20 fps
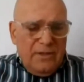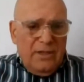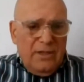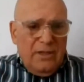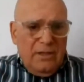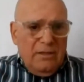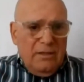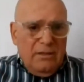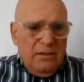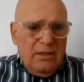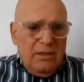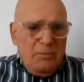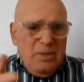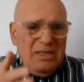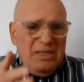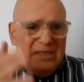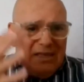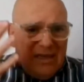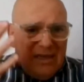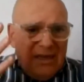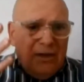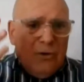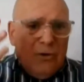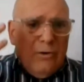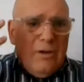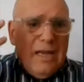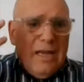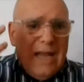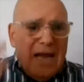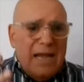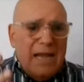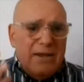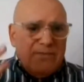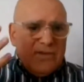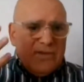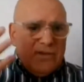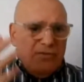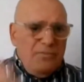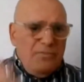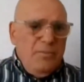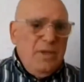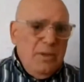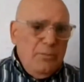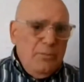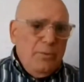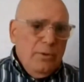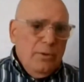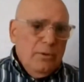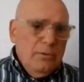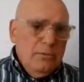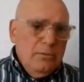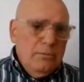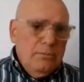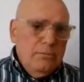the material lives of people.